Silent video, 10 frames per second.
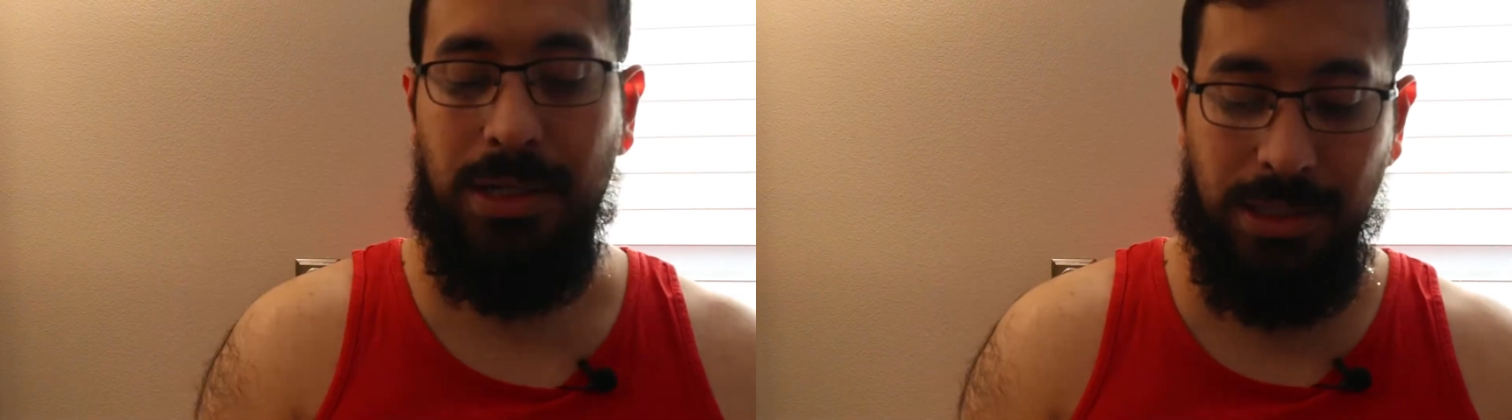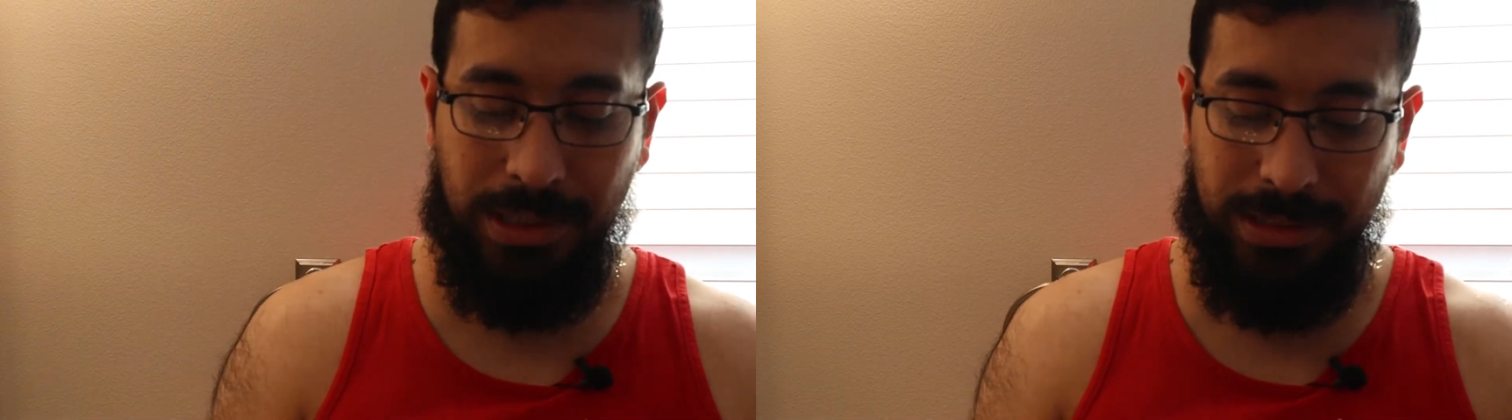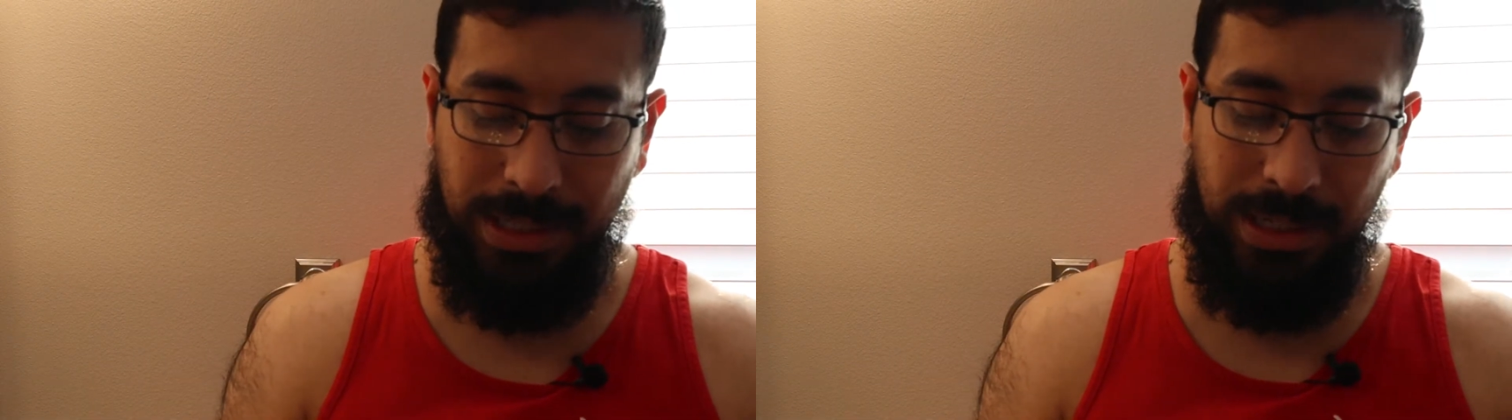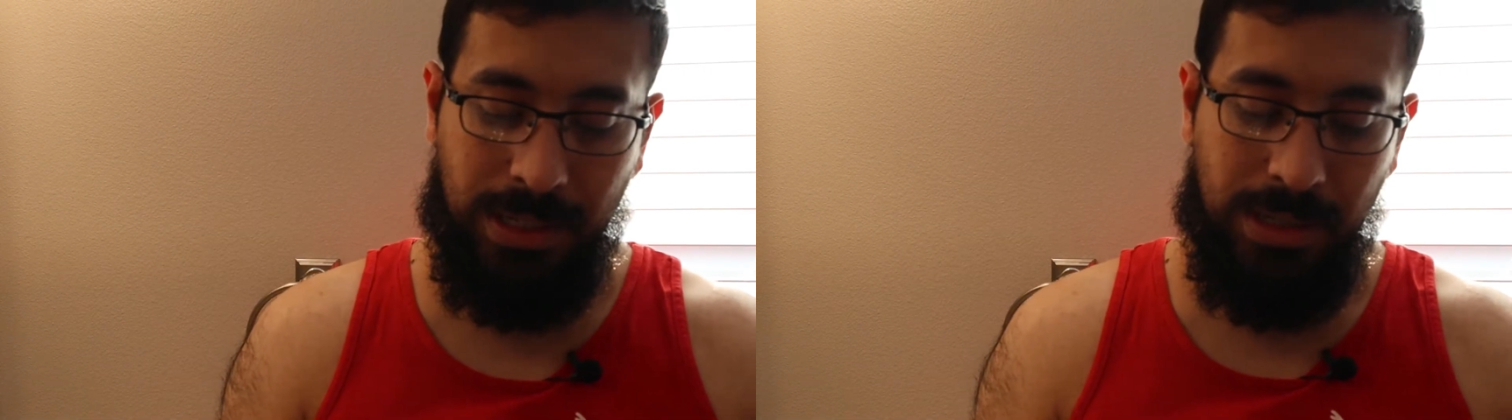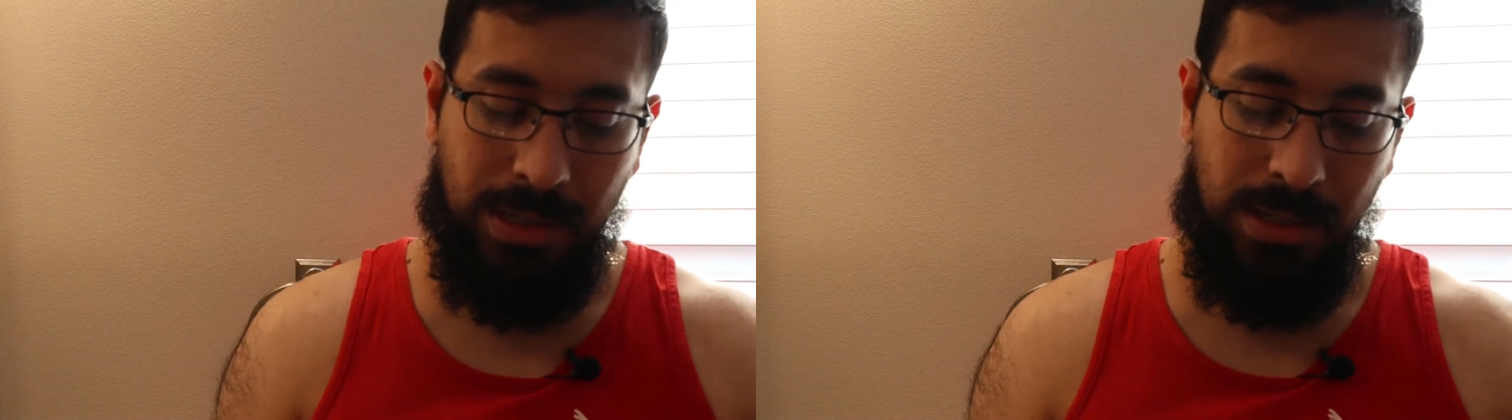And it's a
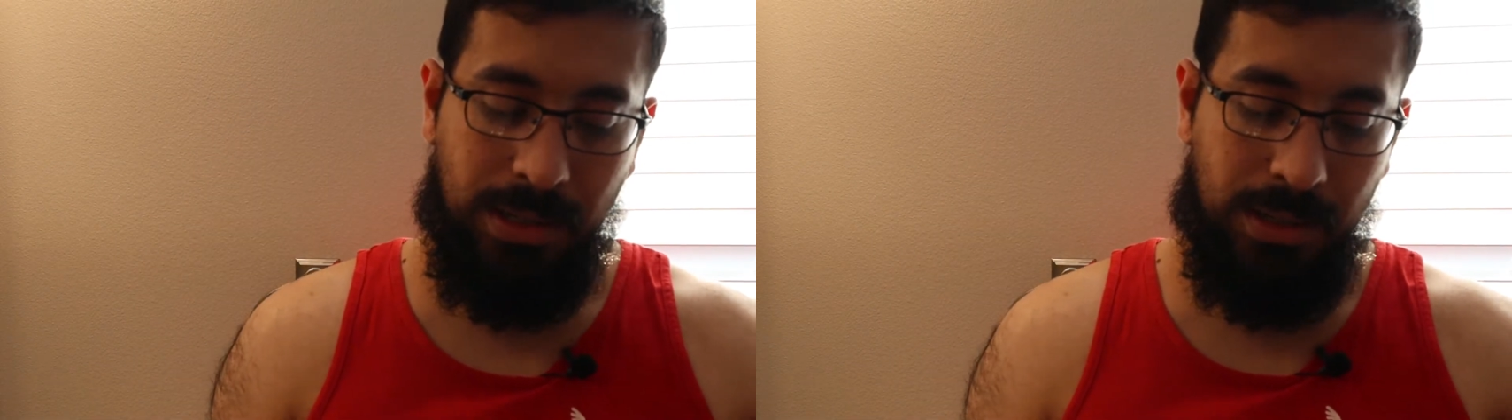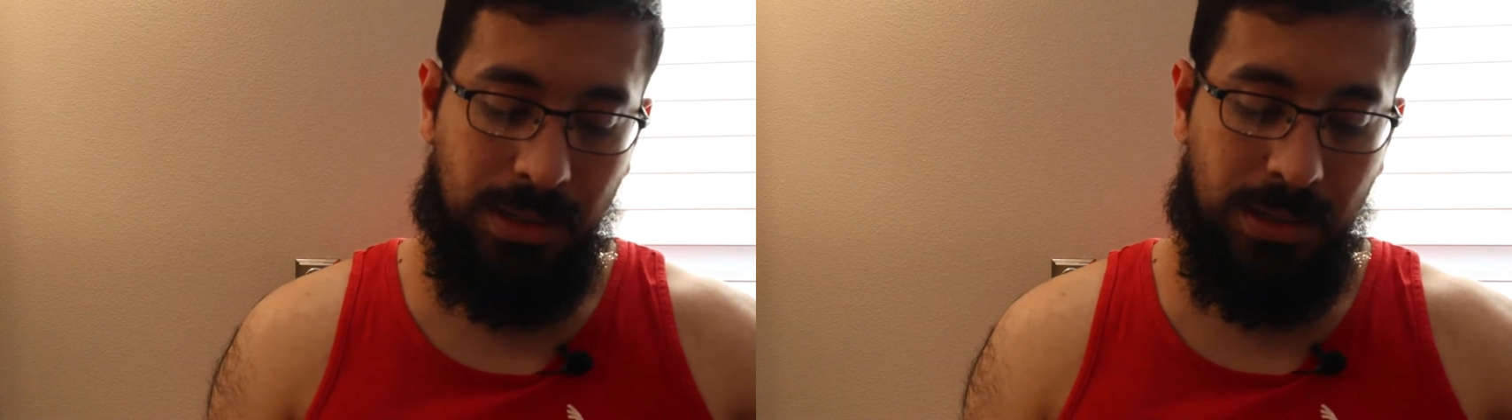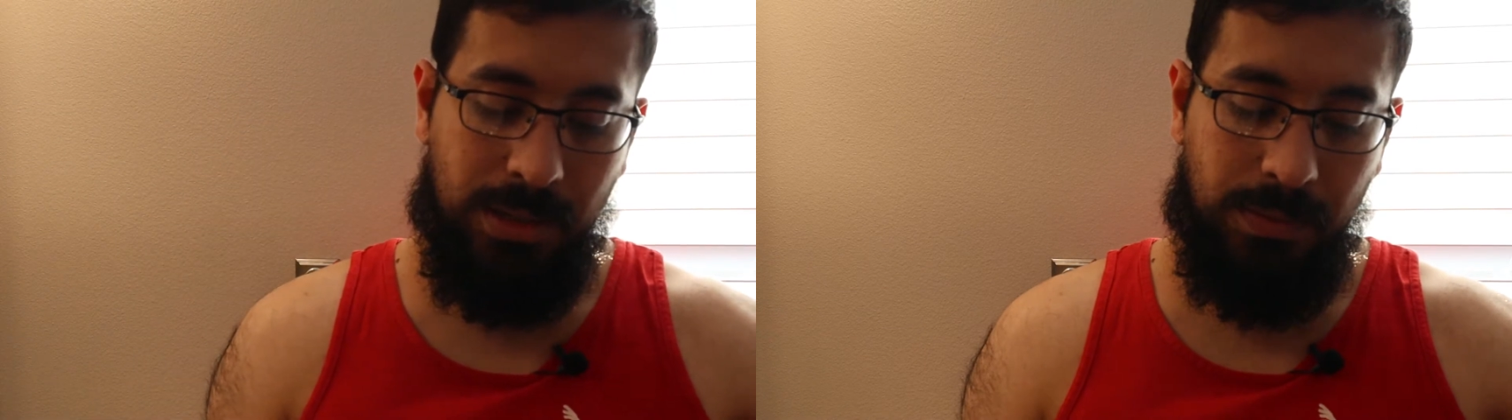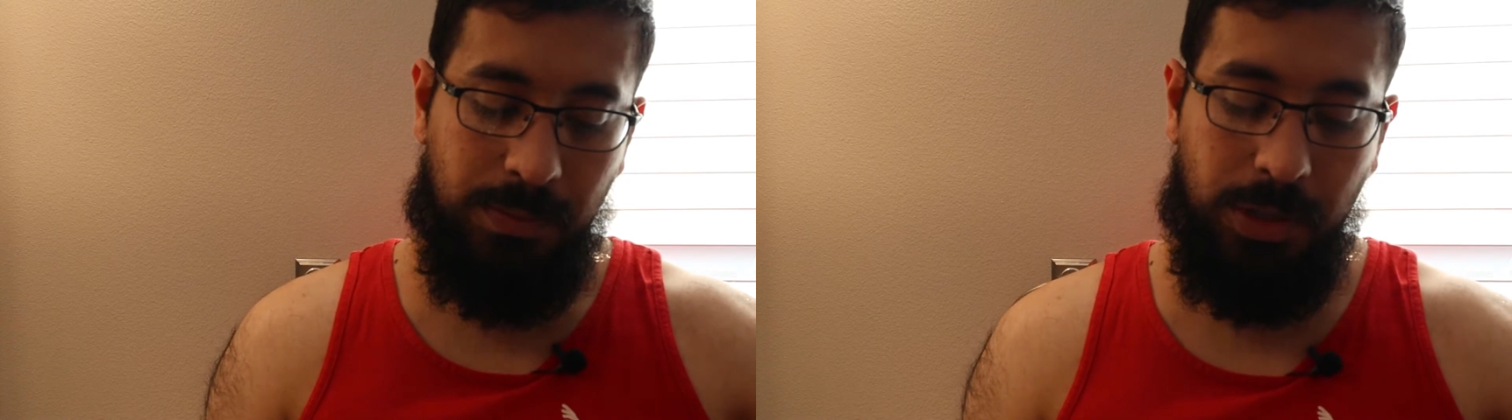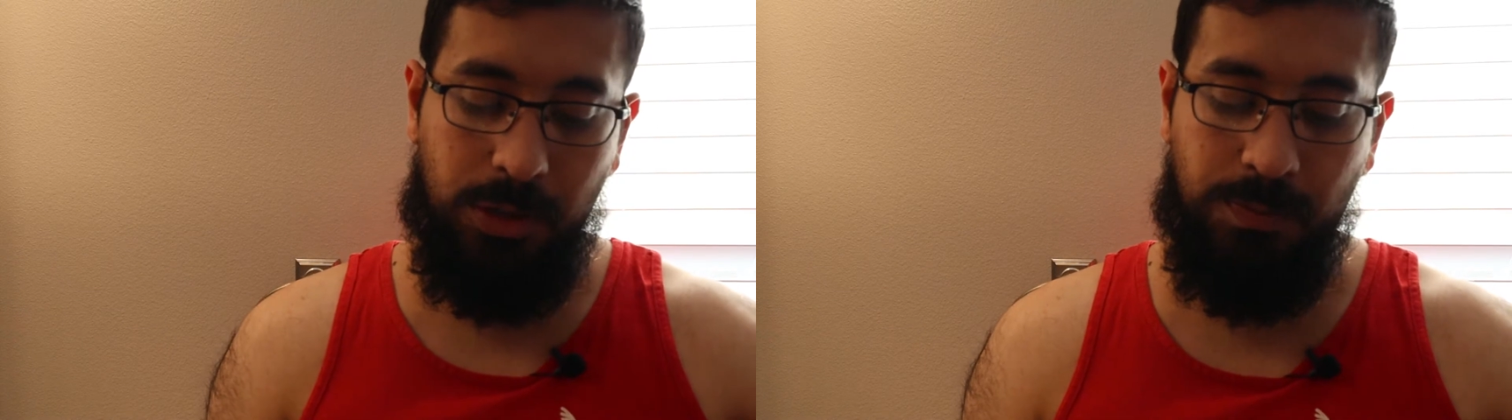
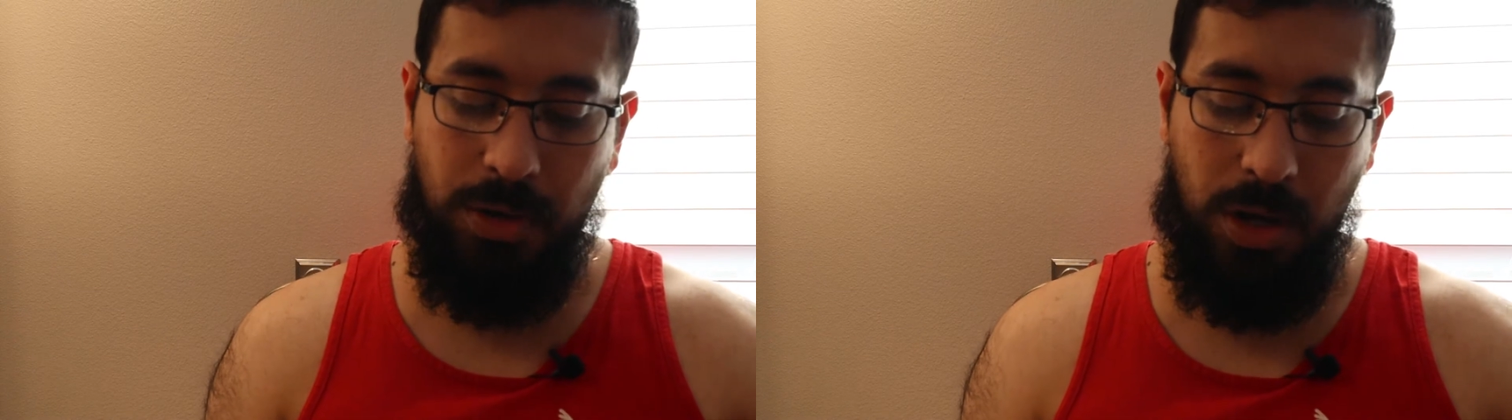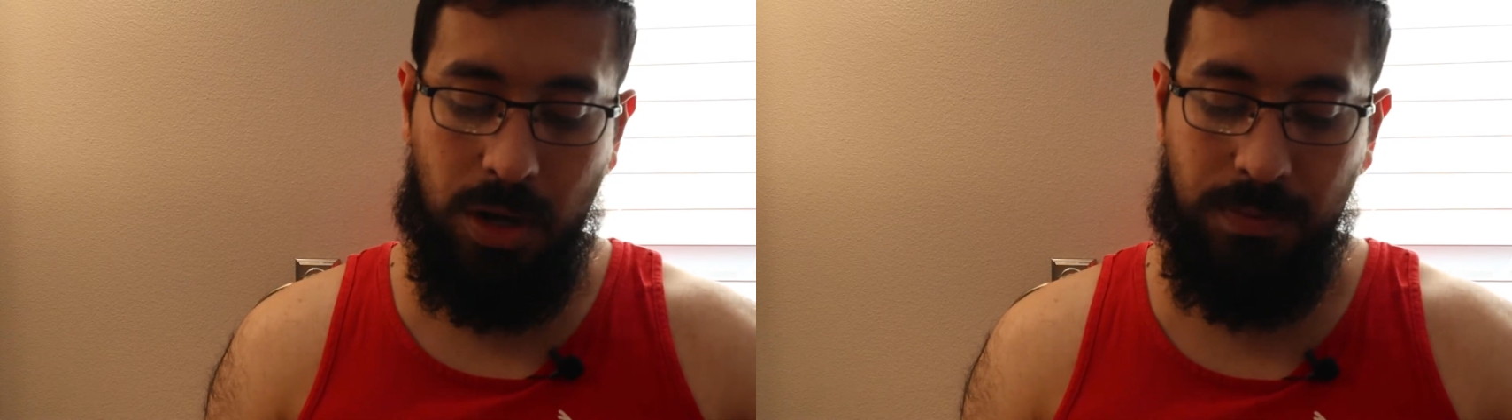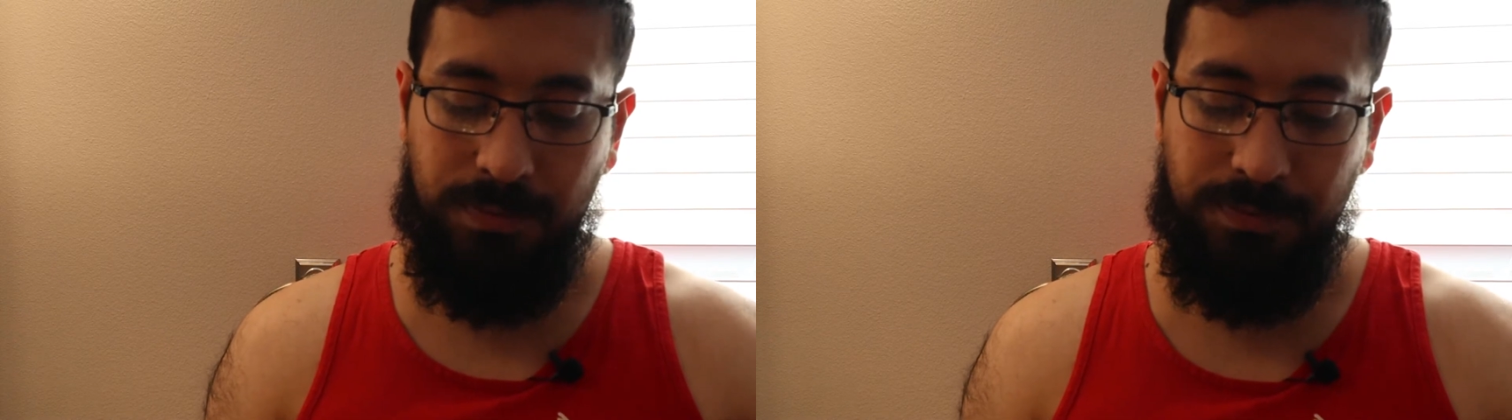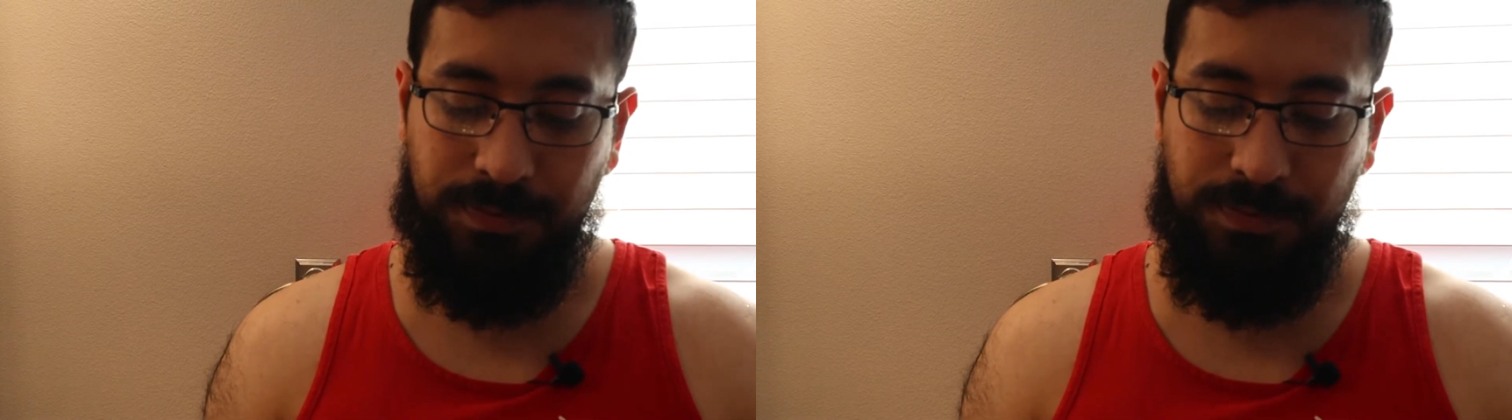beard balm.